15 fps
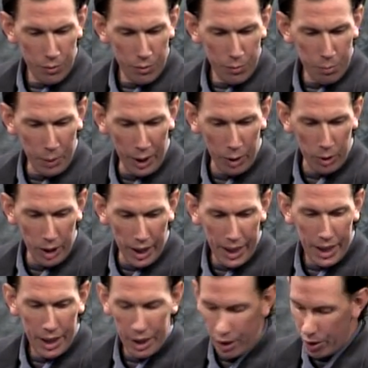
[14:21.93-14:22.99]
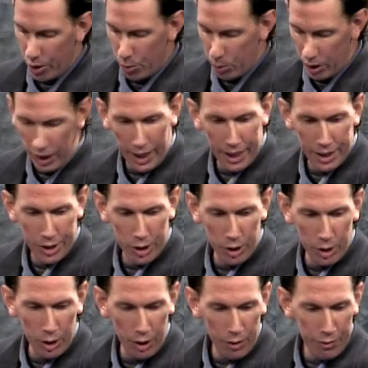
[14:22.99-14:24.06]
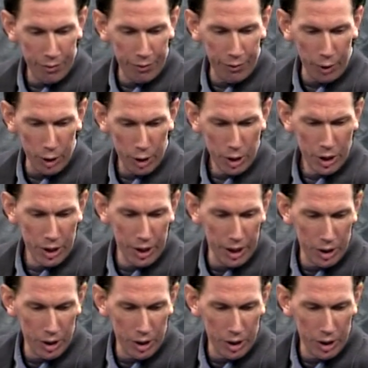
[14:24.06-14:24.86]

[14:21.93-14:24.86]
Mayor Lane, you will answer first.